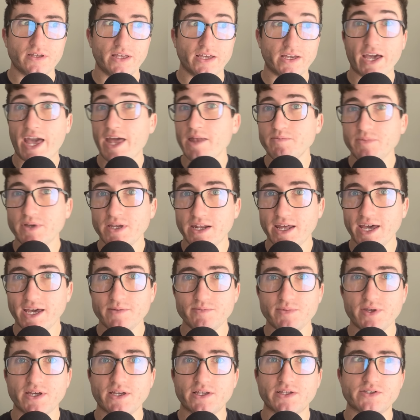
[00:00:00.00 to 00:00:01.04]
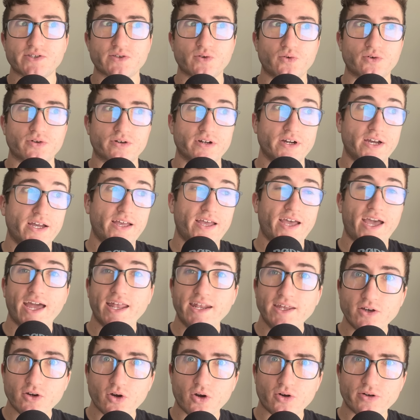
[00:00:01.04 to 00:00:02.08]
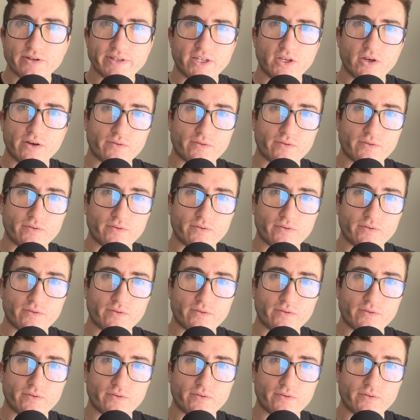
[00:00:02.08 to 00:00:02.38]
it can be an Amex, or any card that you